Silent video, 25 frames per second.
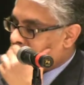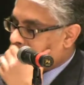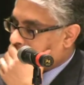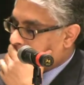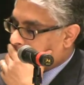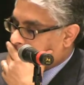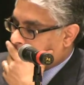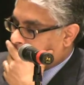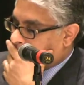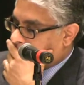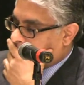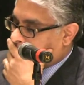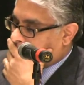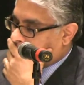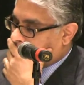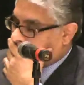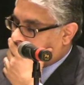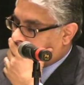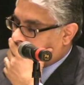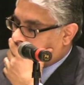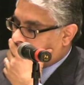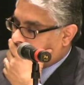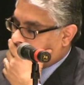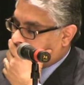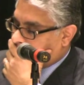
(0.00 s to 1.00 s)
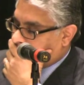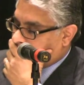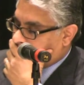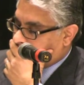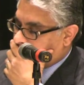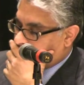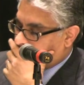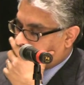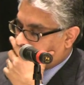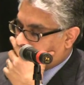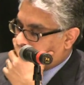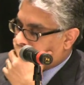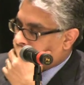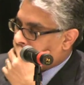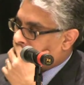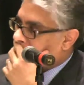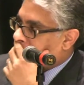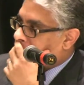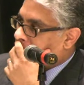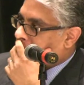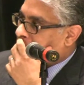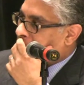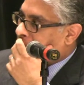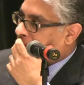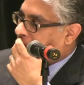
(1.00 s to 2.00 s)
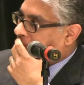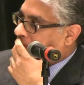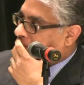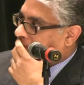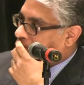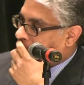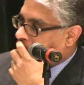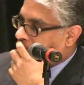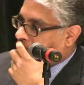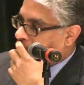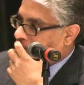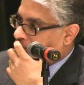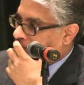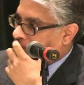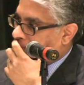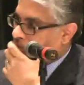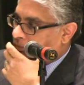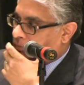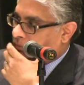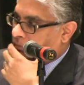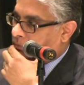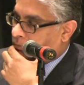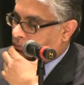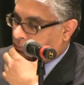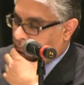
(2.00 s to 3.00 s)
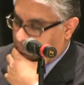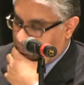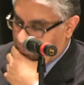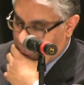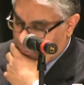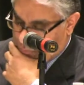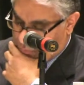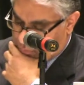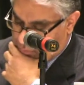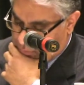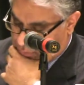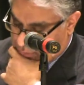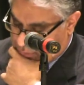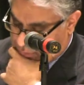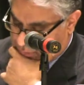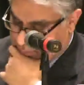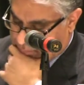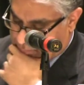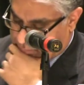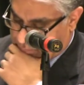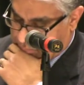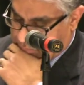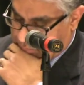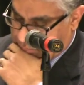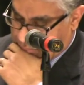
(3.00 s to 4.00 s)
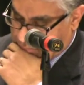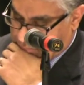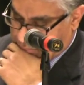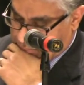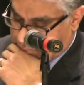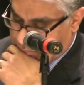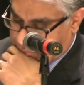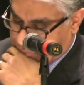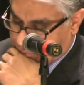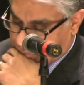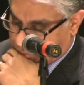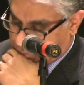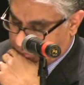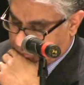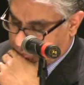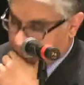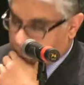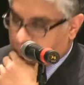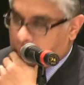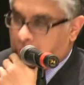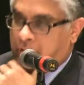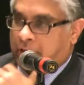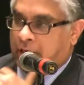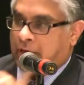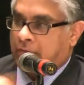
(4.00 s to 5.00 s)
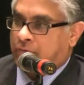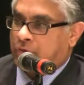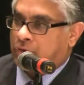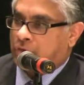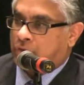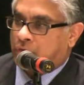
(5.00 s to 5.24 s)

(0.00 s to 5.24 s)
Walmart was maybe a year ago, and that was 35% that they wanted. And they wanted.